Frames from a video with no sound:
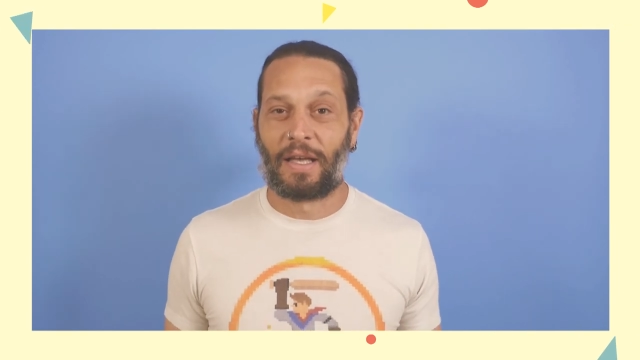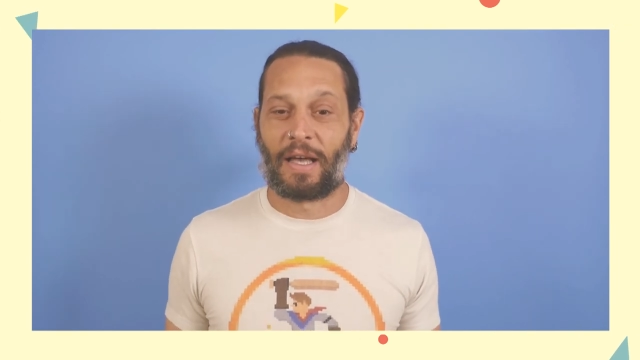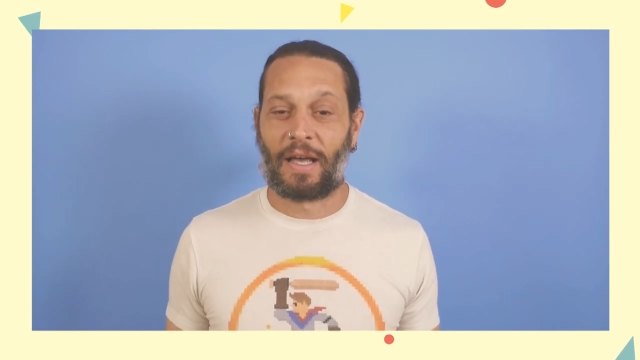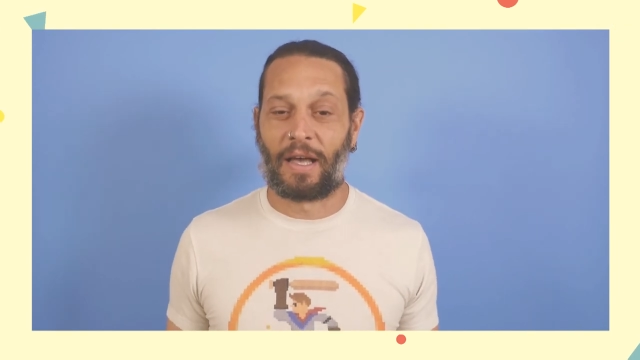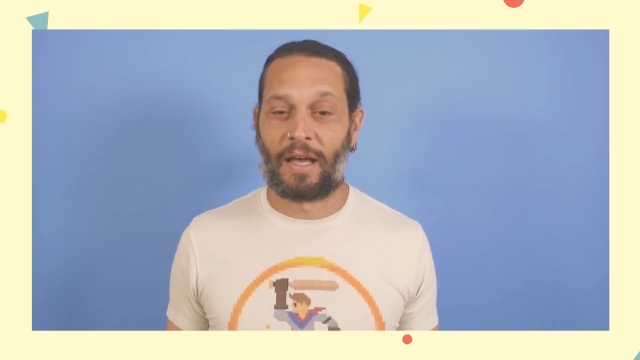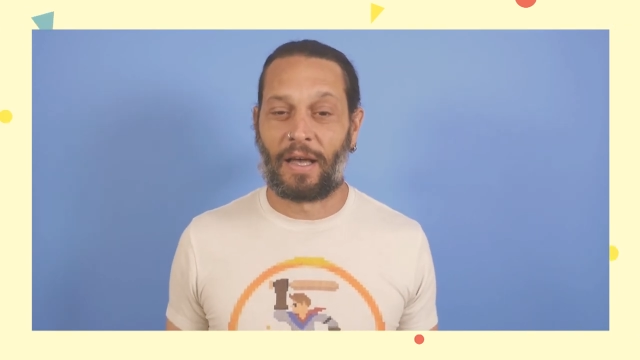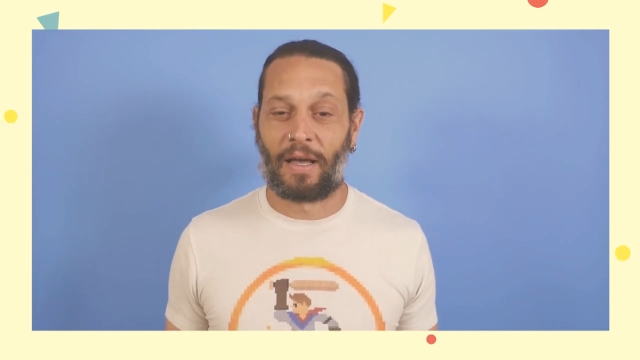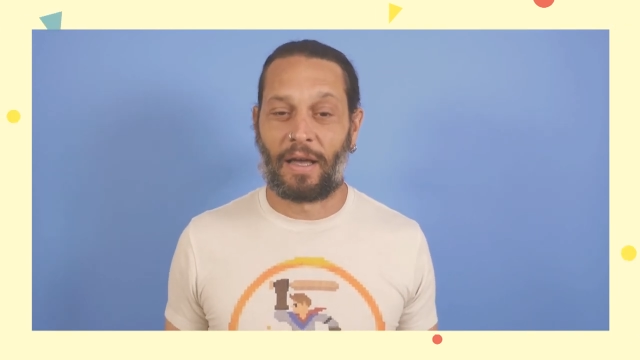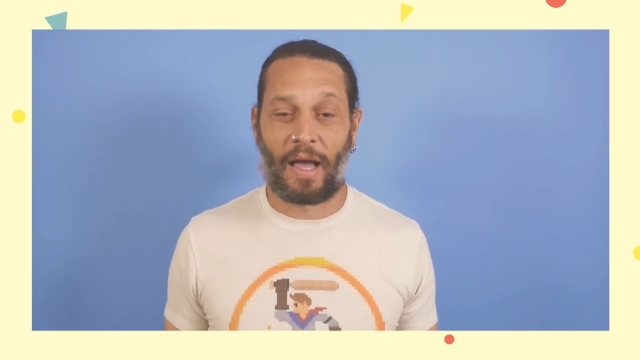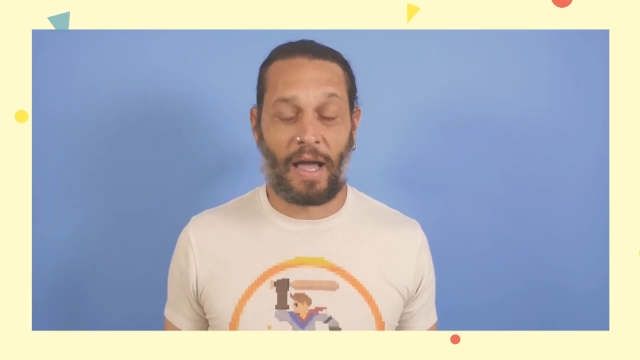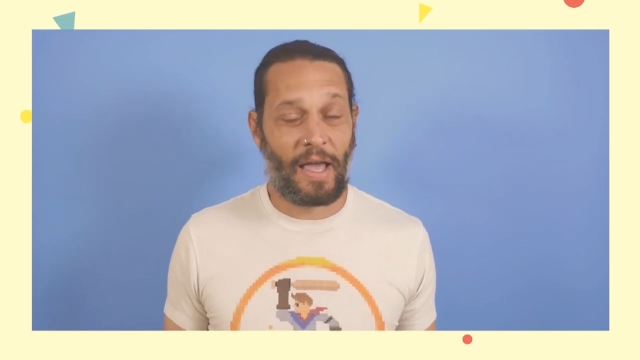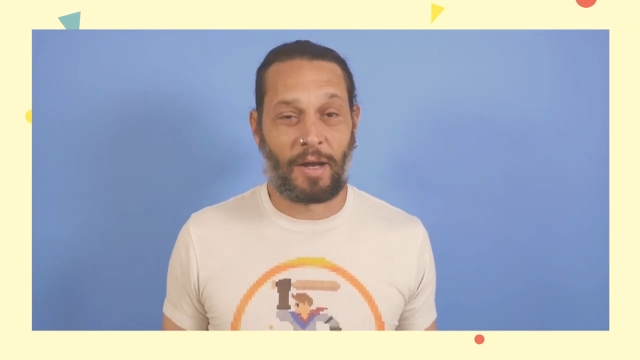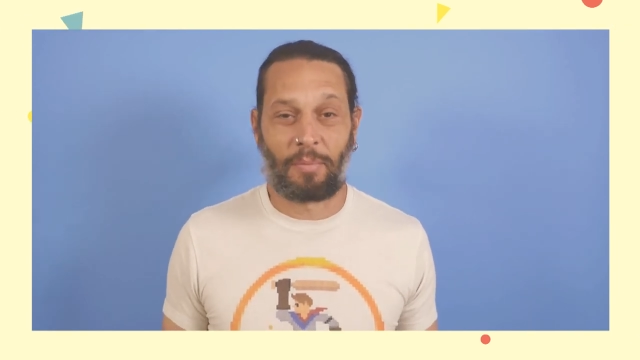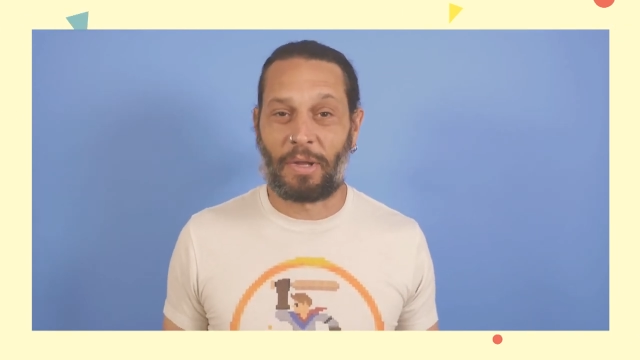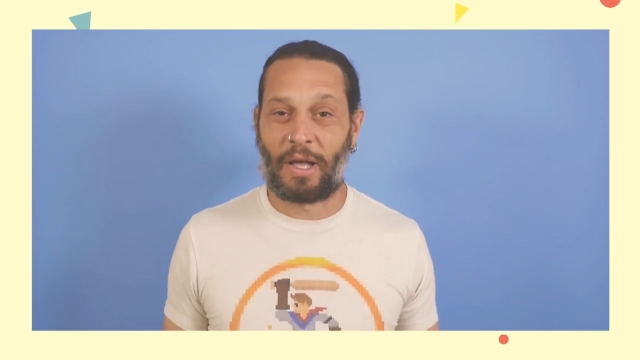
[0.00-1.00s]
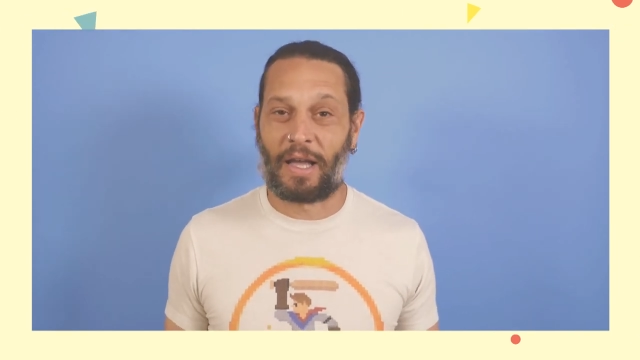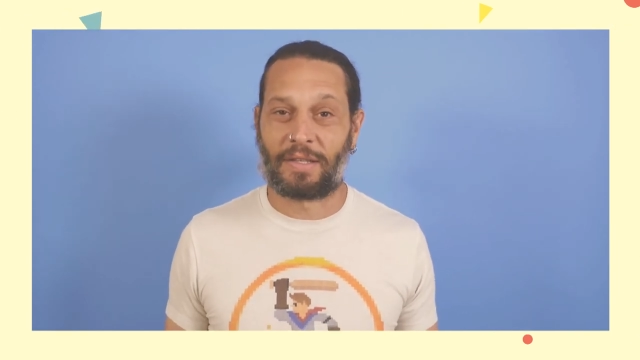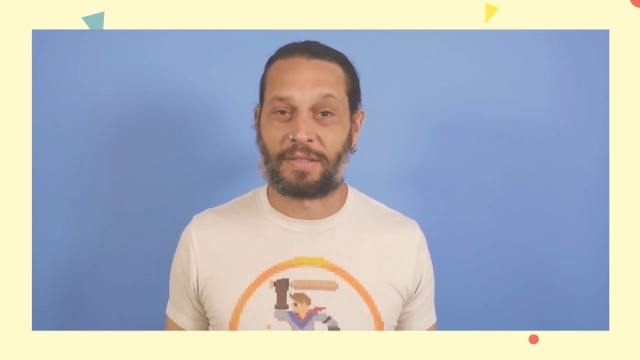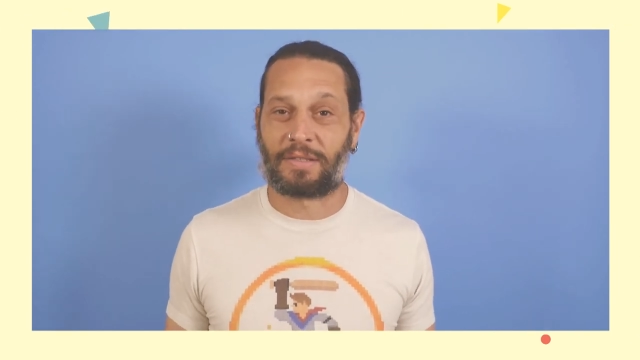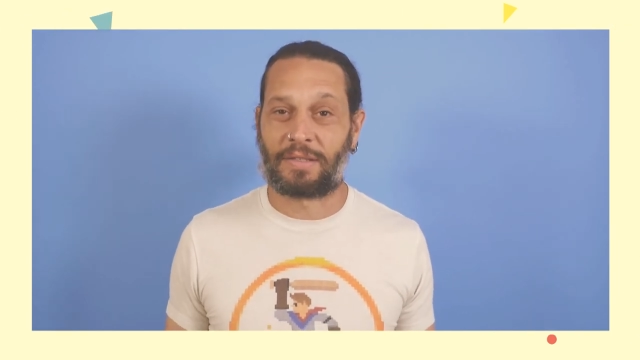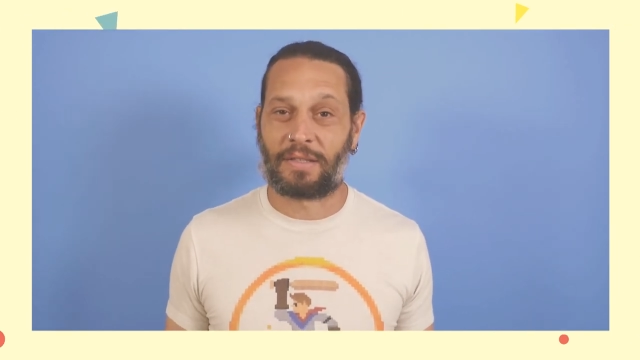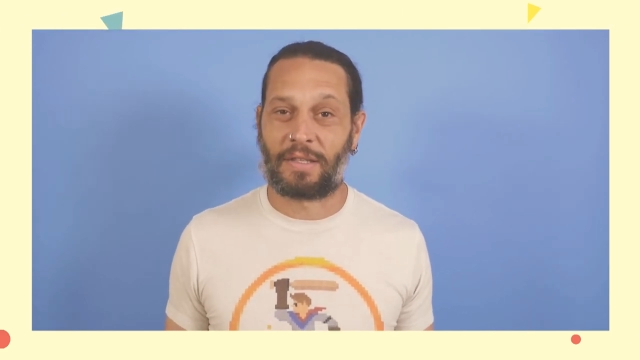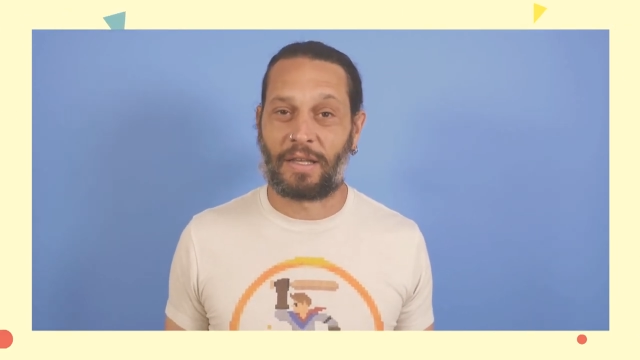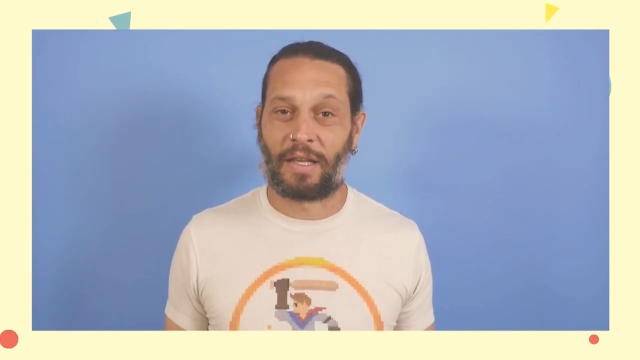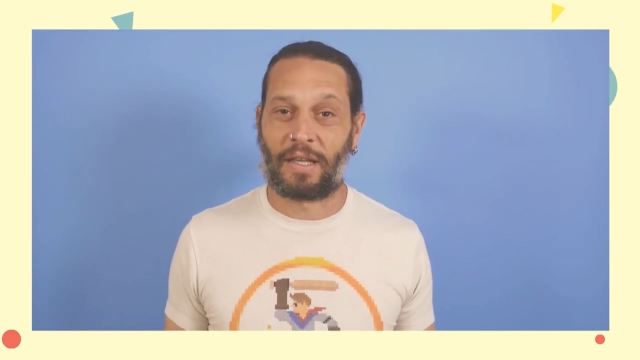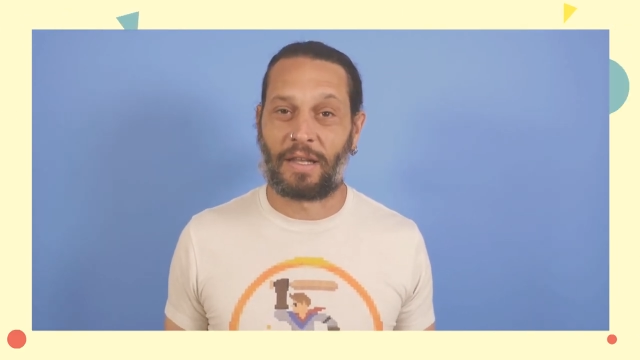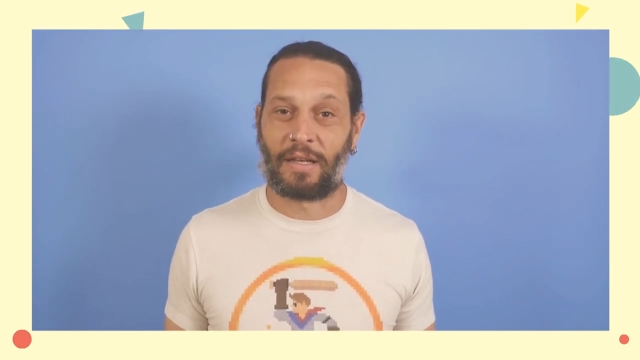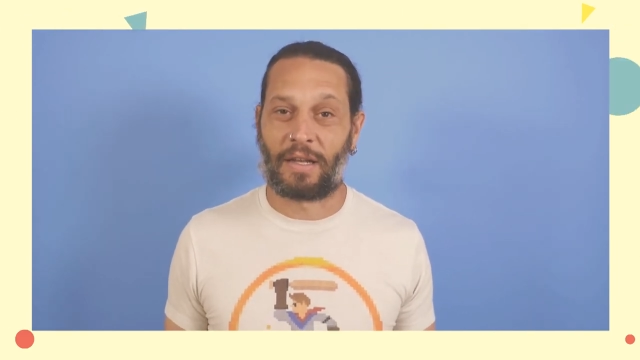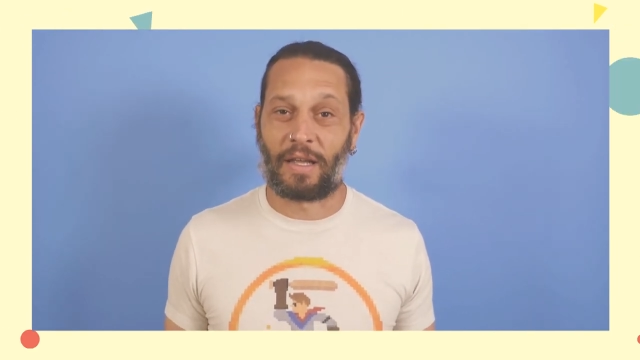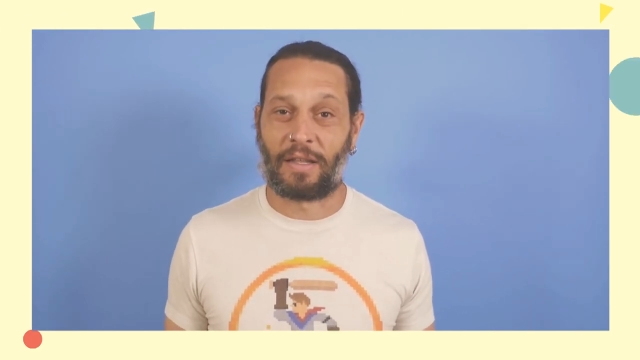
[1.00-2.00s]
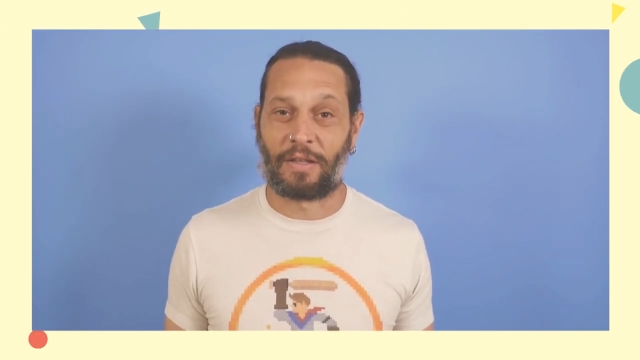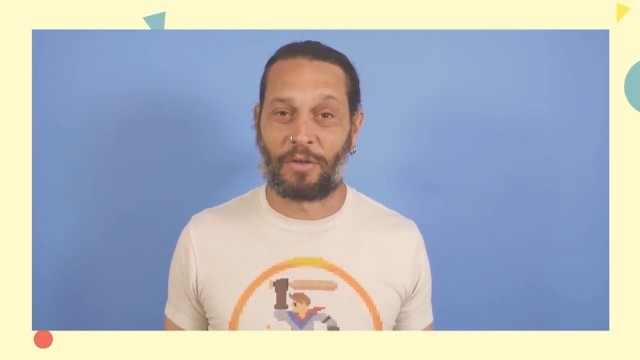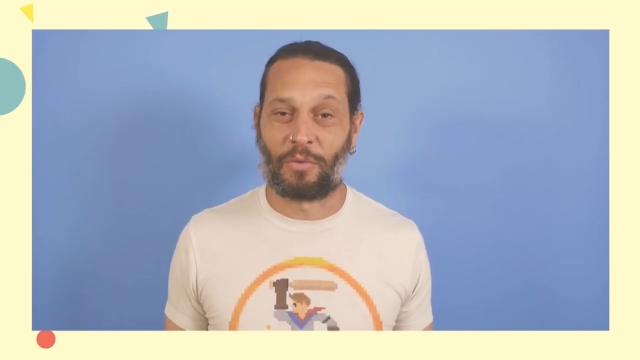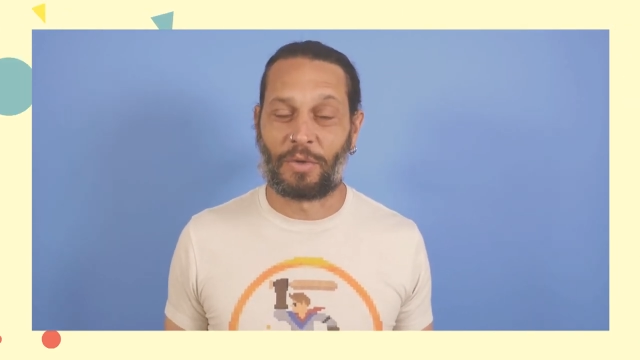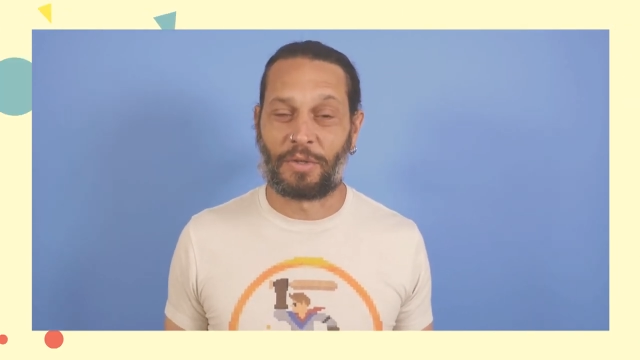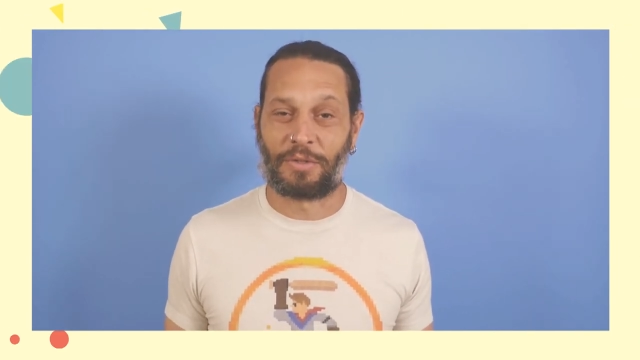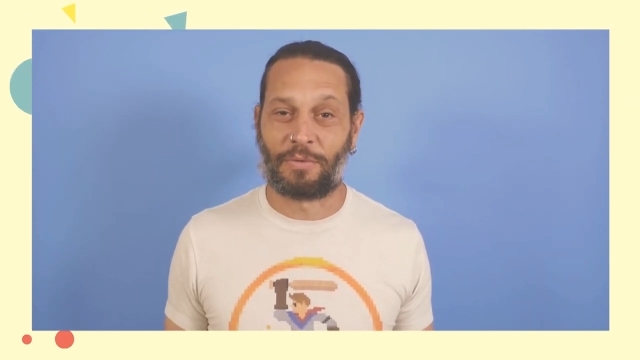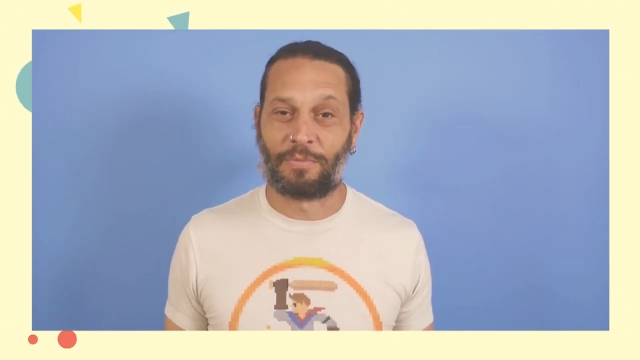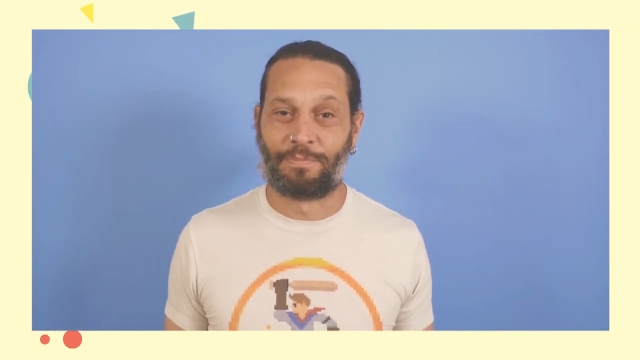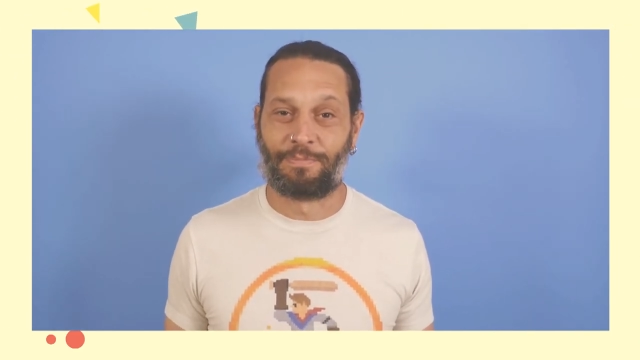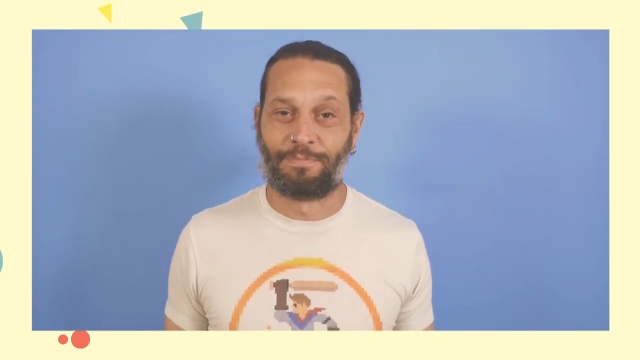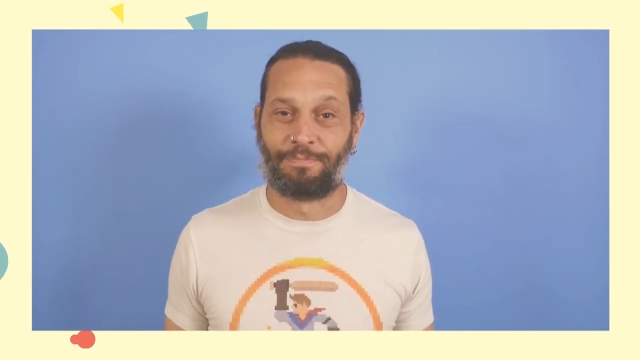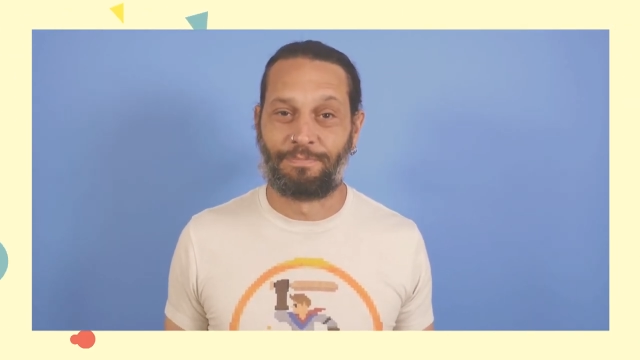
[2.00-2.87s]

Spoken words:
I had a blast, and I think you will too.